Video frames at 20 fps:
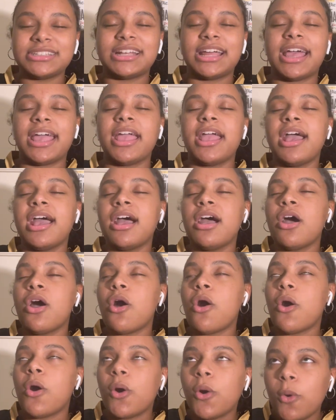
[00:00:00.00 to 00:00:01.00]
and I
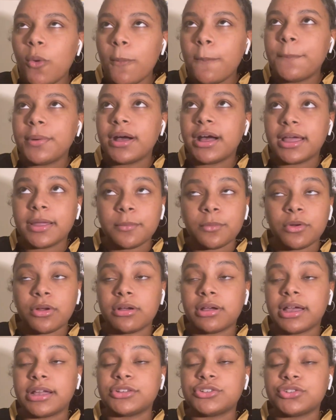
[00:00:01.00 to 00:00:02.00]
hope I'm
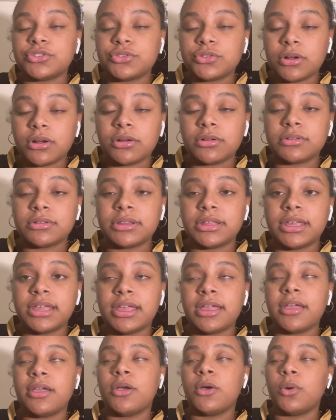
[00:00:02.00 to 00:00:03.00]
wrong. I
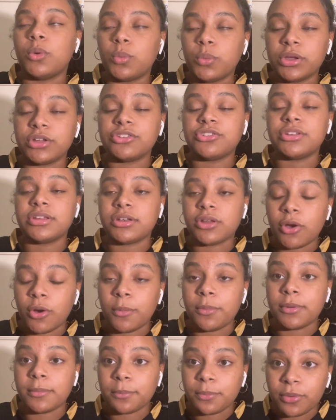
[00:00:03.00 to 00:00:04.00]
strongly wish and
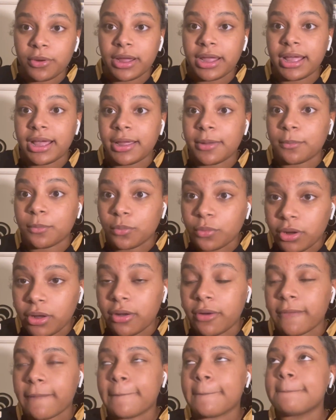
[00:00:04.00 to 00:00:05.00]
hope and pray I'm
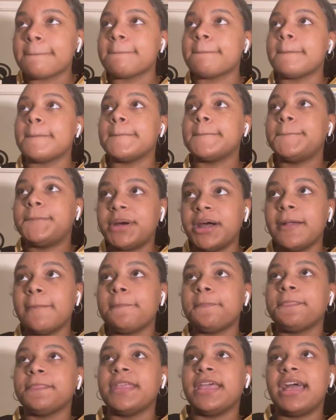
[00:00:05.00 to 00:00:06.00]
wrong.
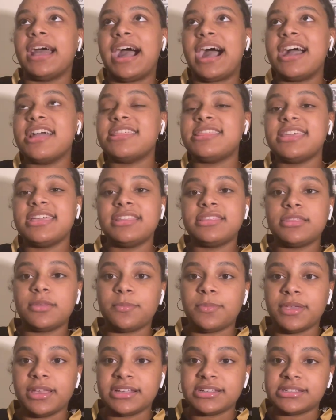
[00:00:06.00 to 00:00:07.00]
But I think
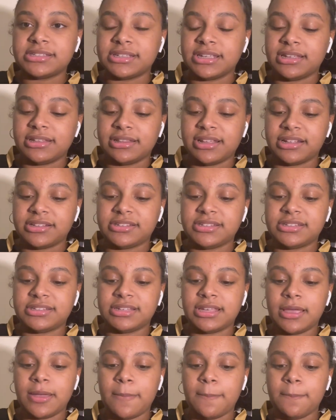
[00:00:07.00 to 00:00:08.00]
the biggest thing
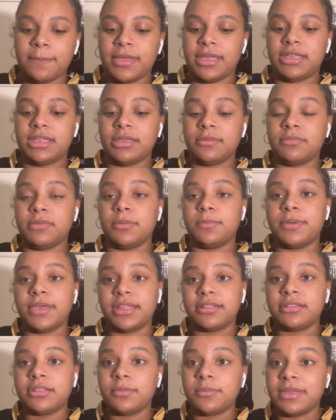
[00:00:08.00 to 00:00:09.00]
that's making me
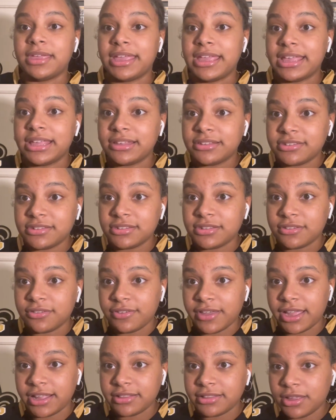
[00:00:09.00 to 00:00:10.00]
pick them is the
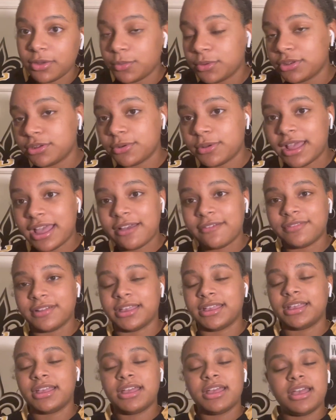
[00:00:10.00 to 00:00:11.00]
fact that we don't have,
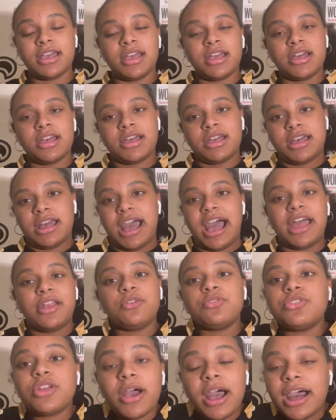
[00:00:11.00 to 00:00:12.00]
like, I
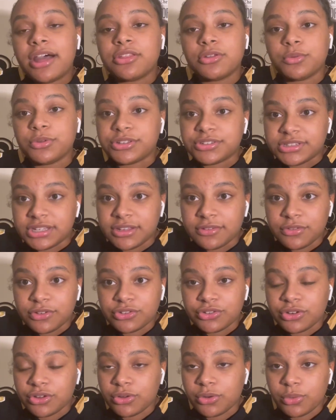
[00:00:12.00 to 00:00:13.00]
don't know how the
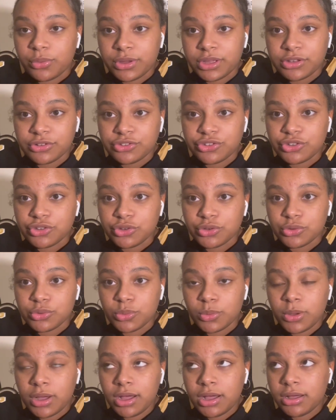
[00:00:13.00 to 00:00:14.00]
receivers are going
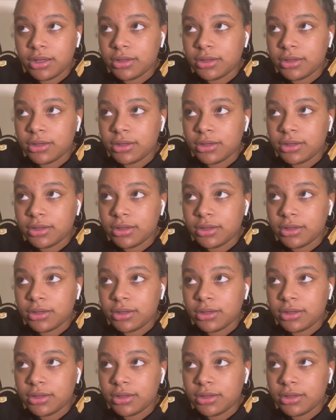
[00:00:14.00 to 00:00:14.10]
to,